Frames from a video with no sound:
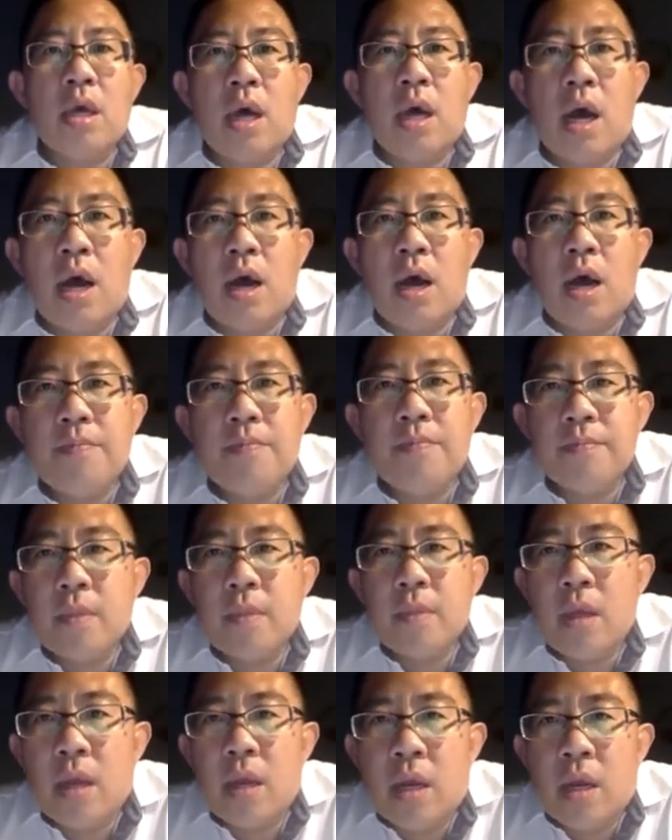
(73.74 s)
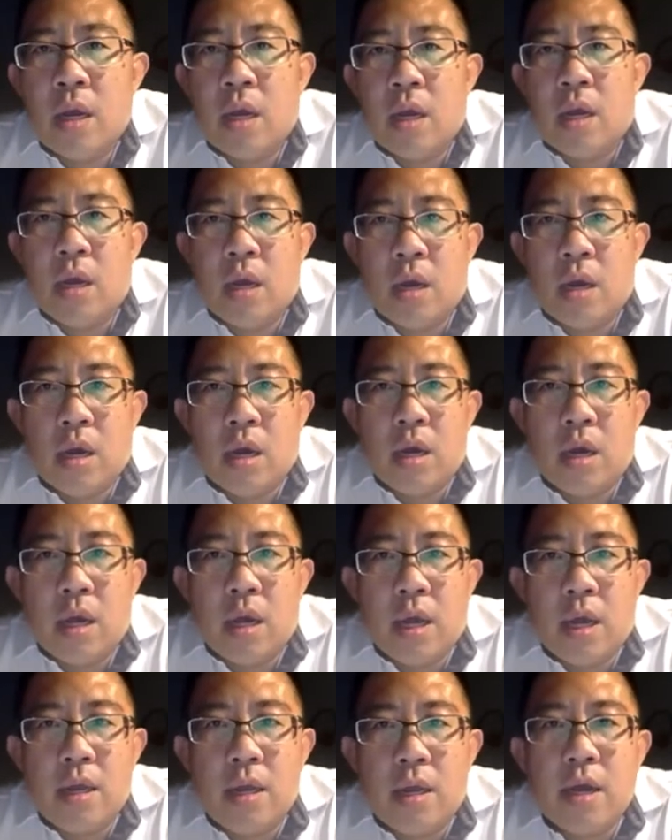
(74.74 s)

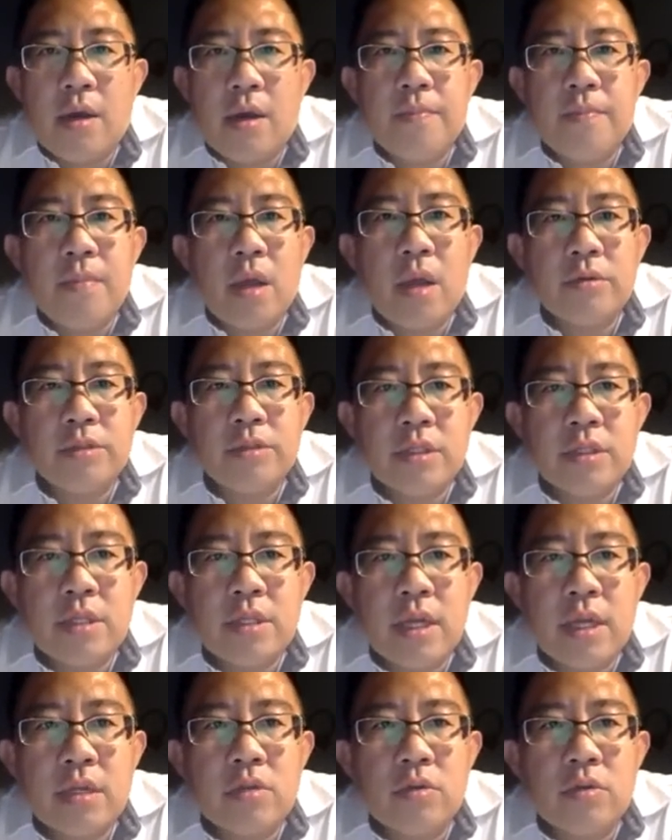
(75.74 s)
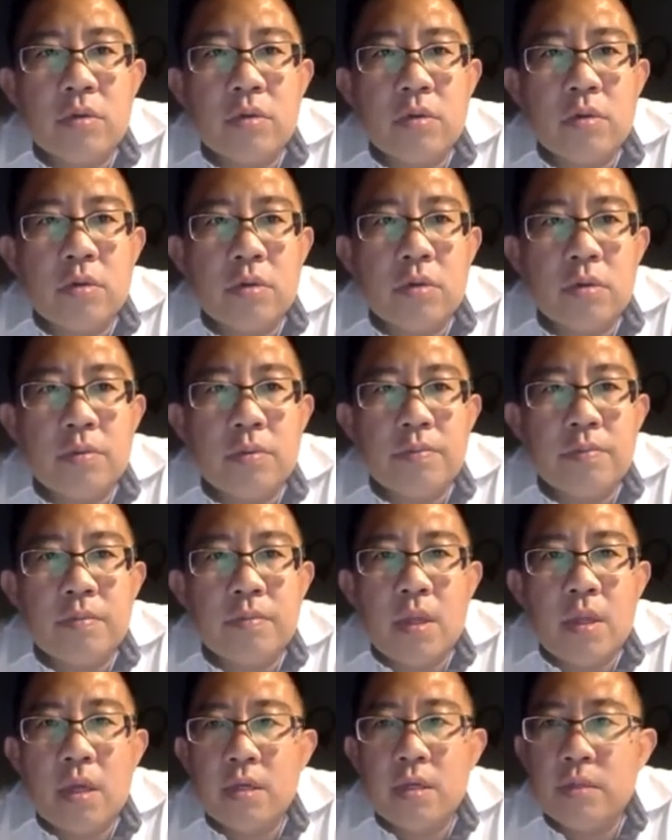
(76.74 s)
I'd just like to
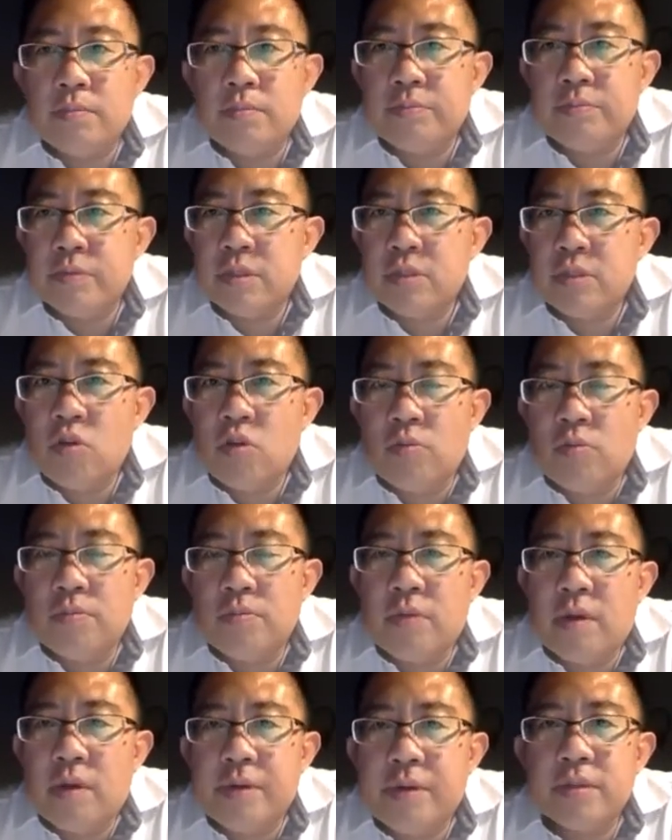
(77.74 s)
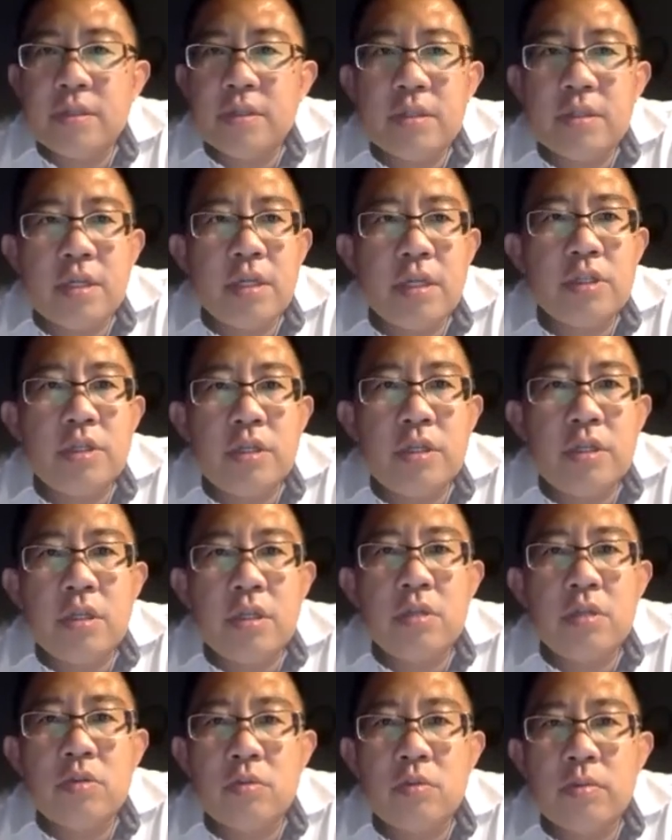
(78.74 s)
scope my presentation
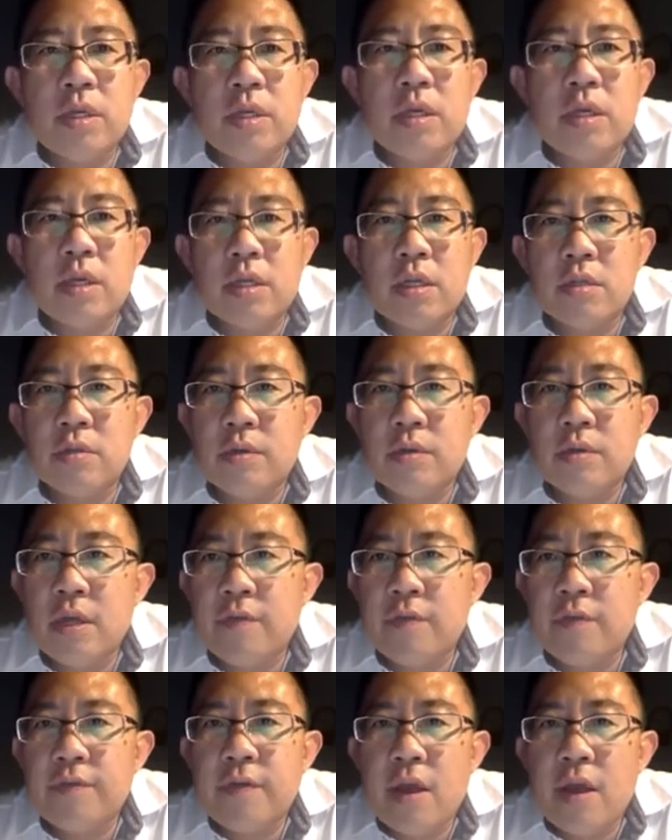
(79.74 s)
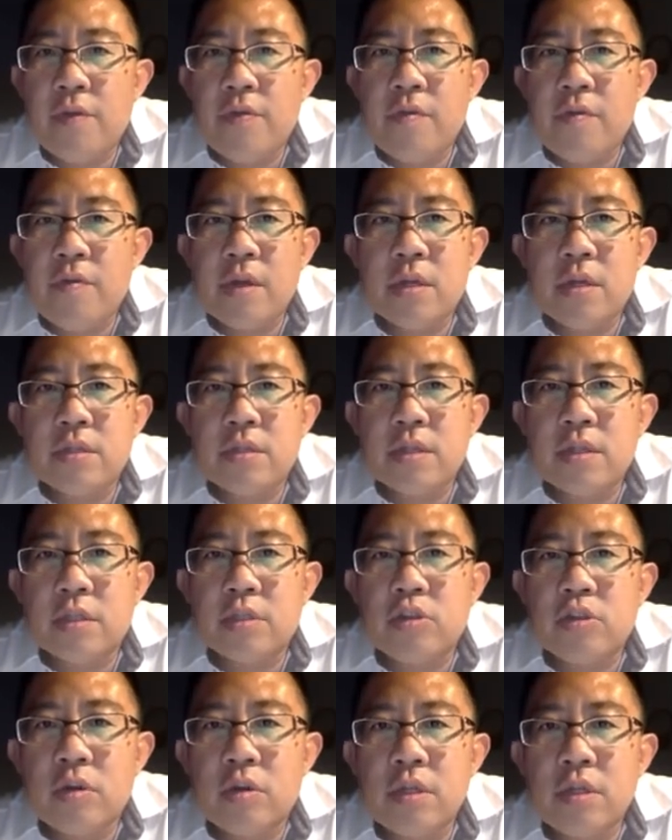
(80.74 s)
to give everyone a
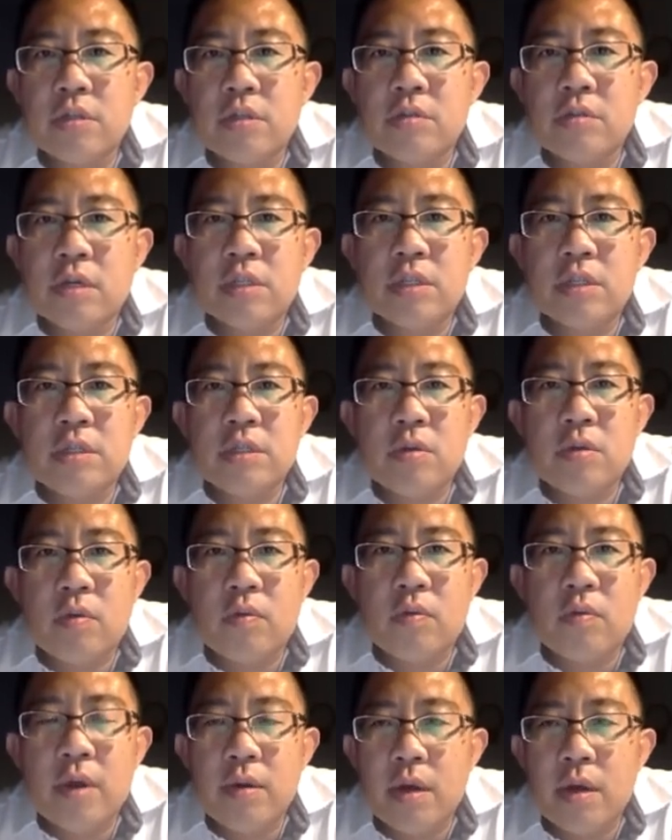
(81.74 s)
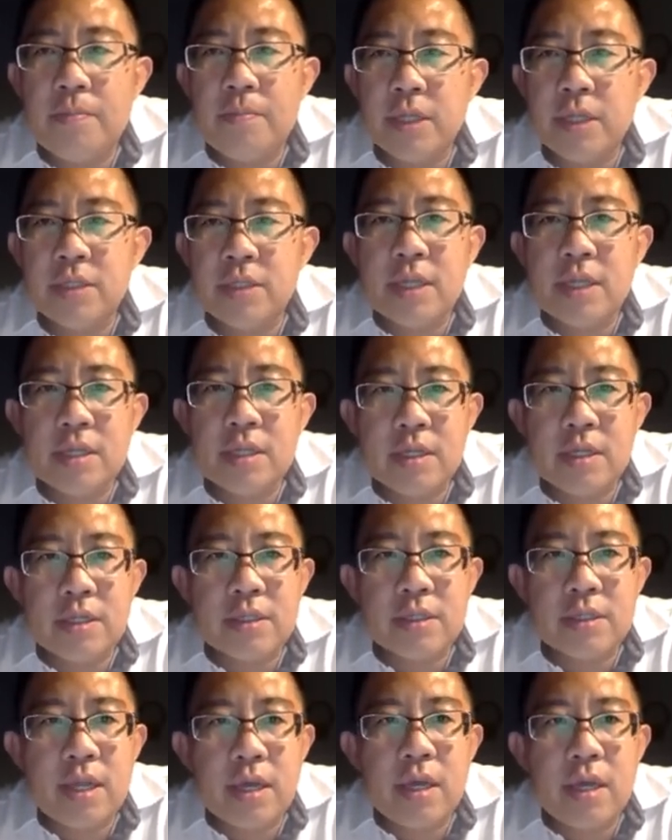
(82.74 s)
short introduction of what a burn center
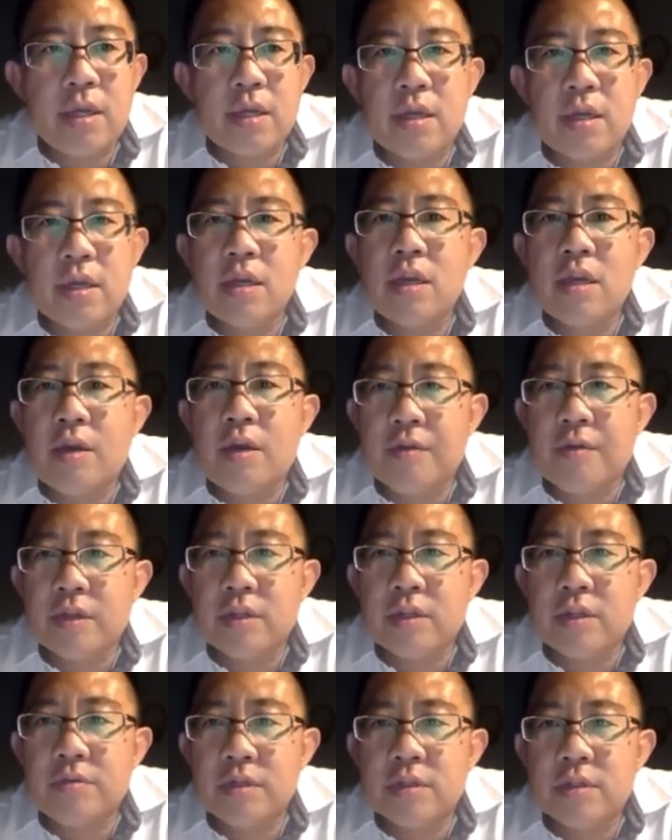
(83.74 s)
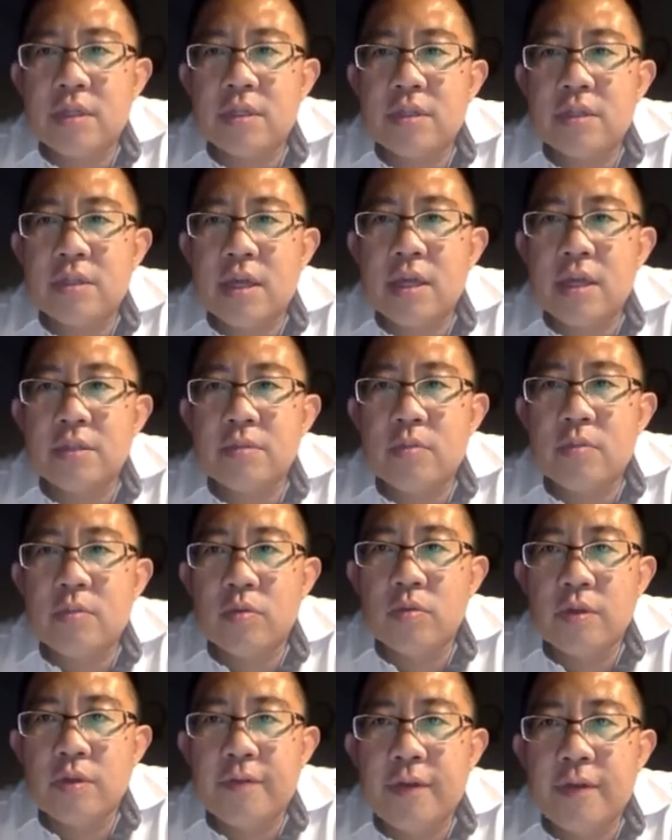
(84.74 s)
is like and the key characteristics. I guess
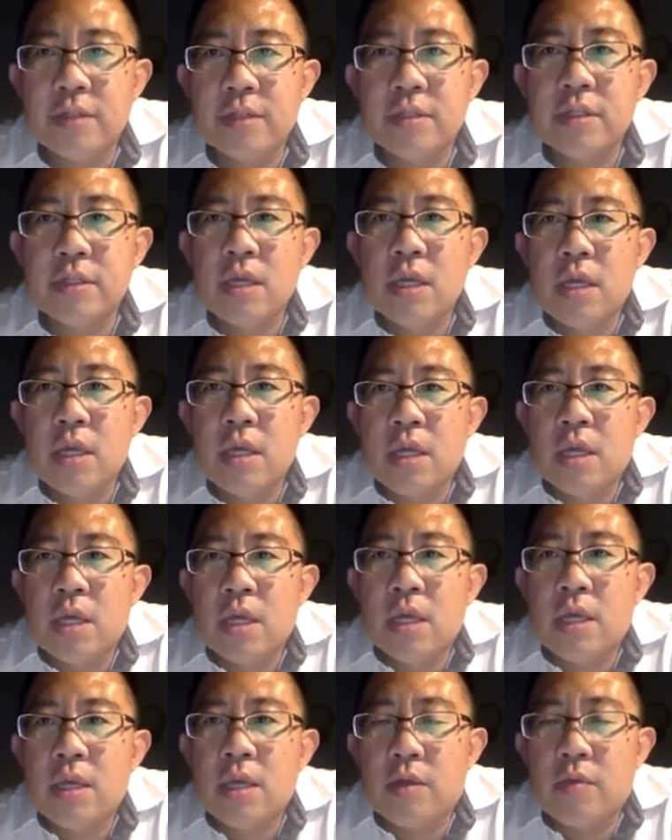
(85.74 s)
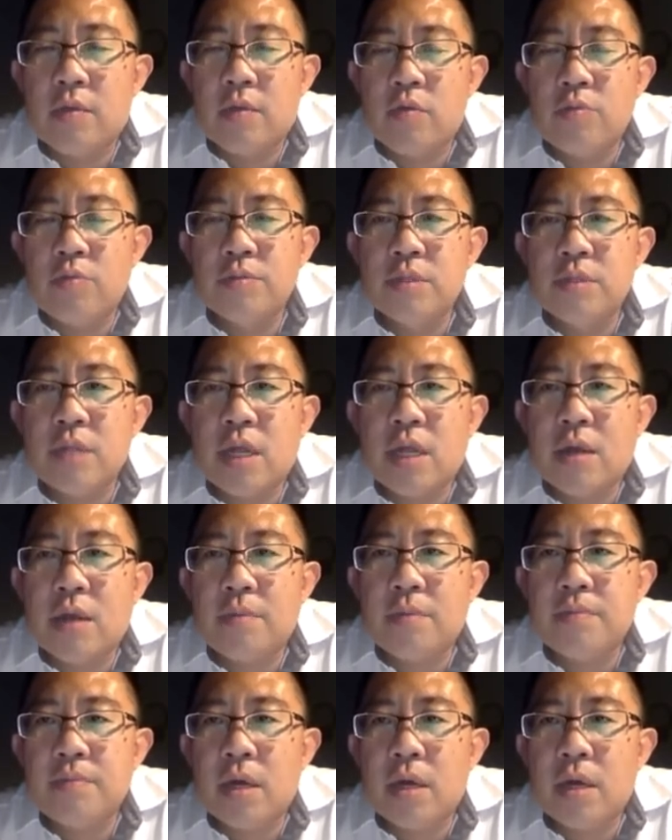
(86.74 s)
most of us in the rooms are